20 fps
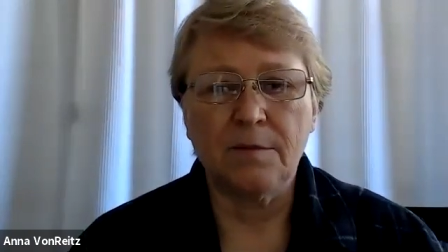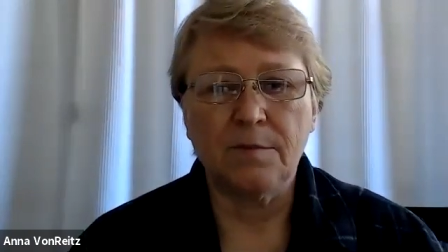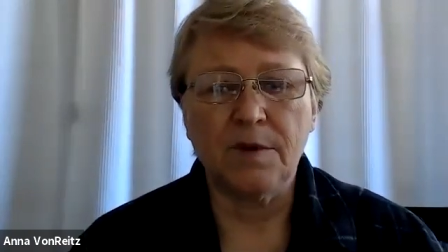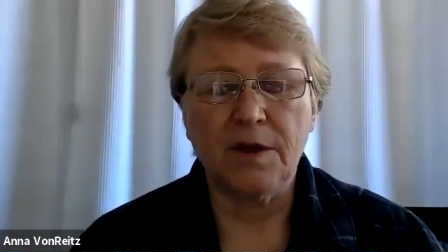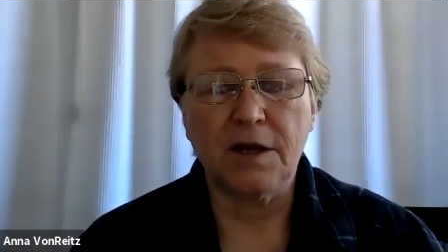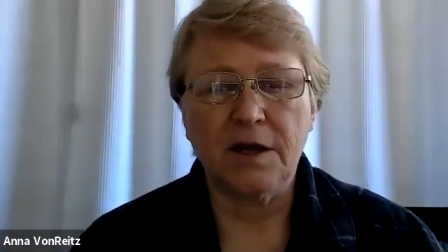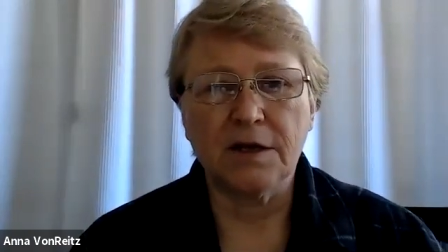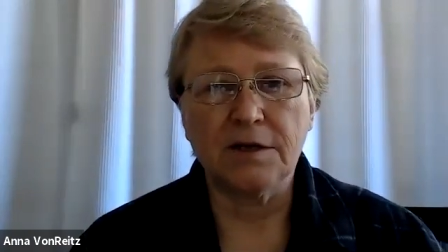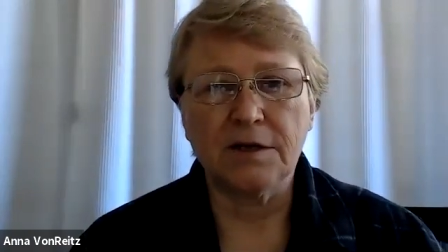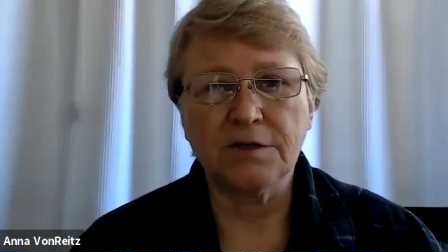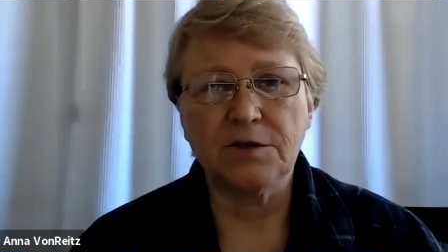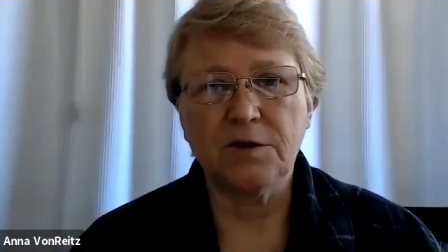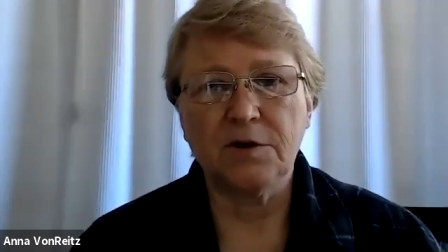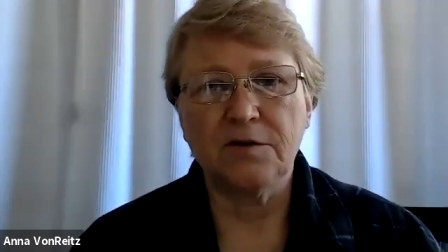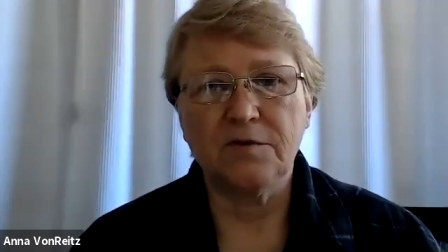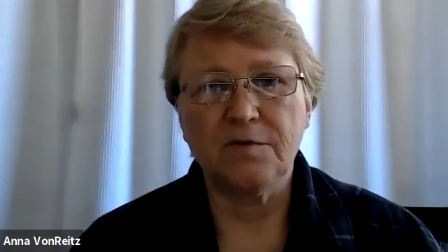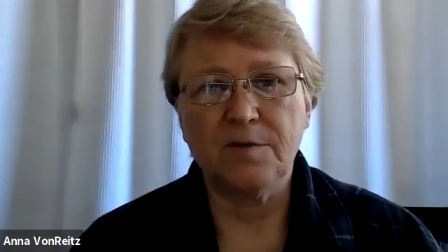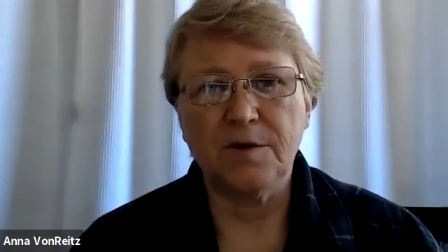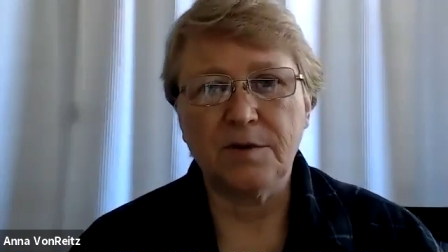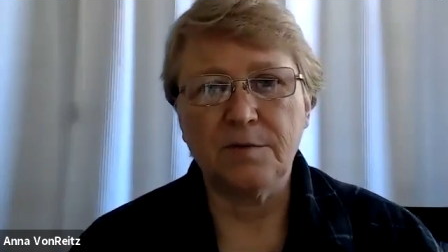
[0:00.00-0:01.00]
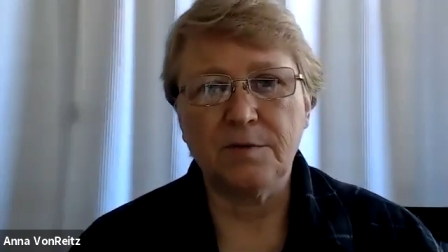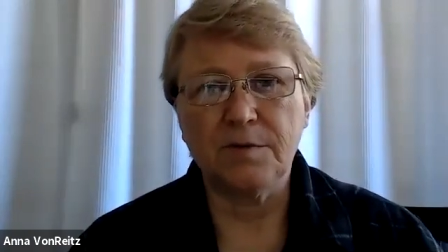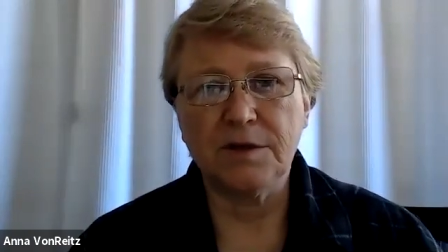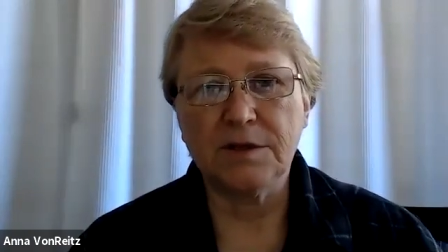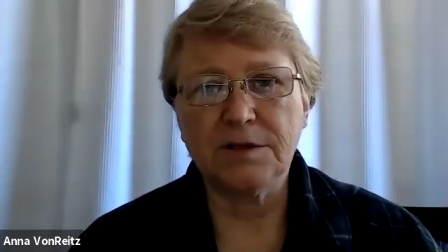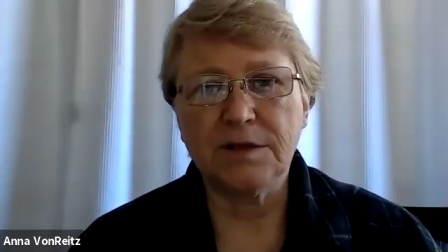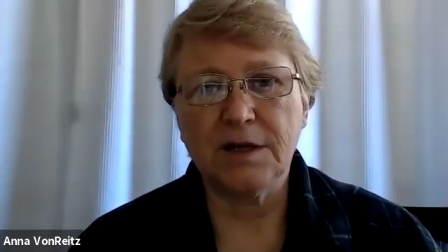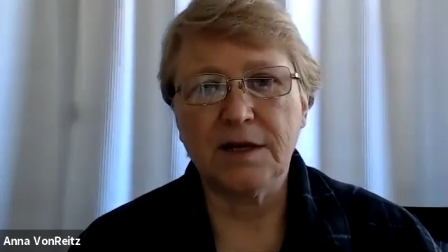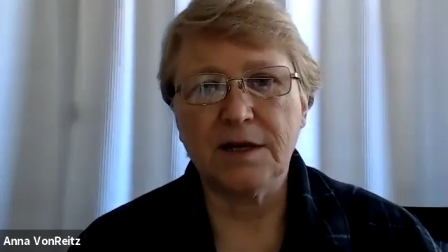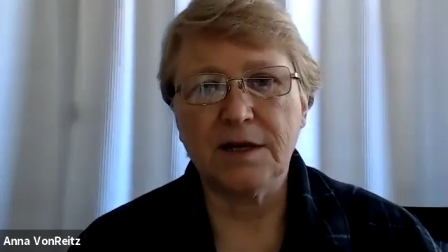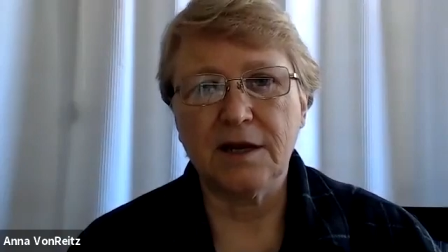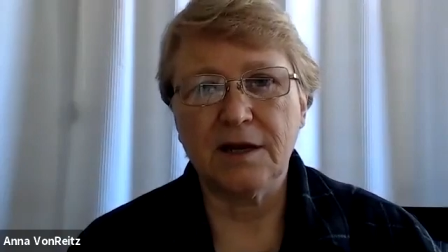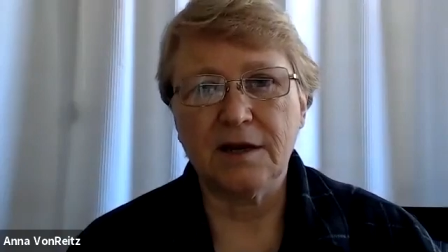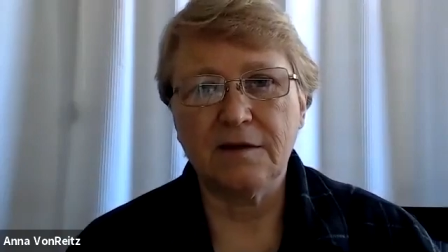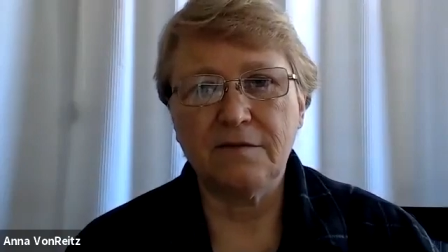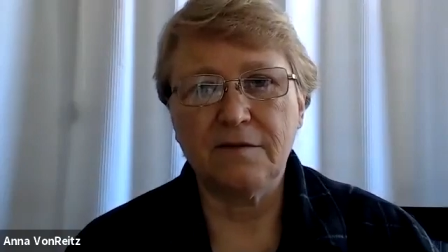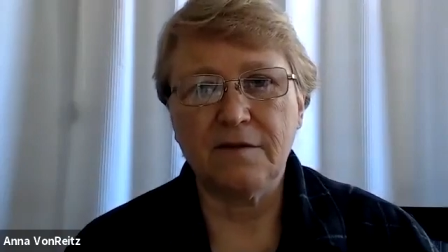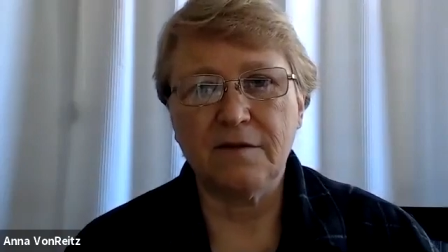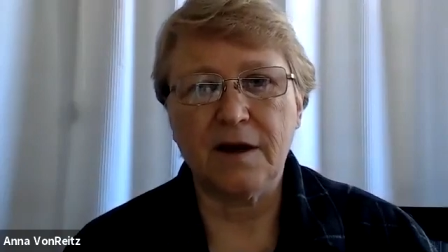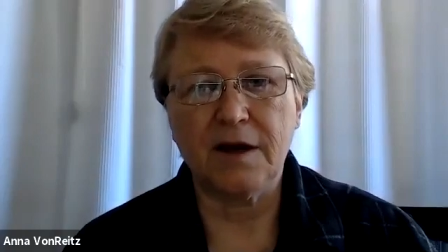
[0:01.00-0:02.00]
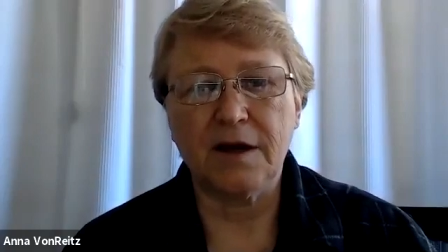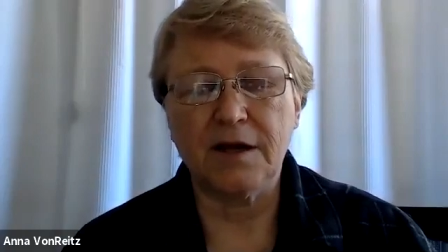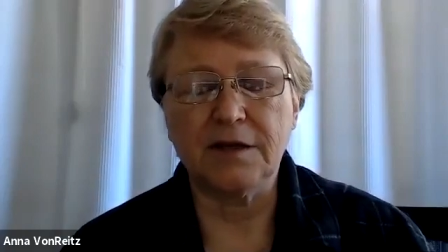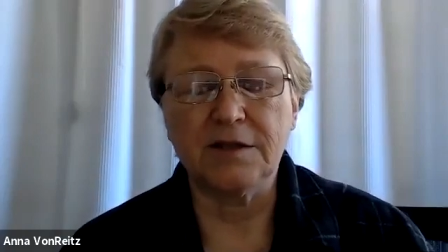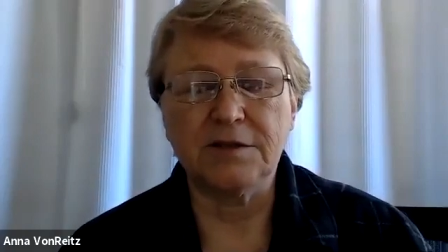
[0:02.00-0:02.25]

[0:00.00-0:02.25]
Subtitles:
Because you have been misidentified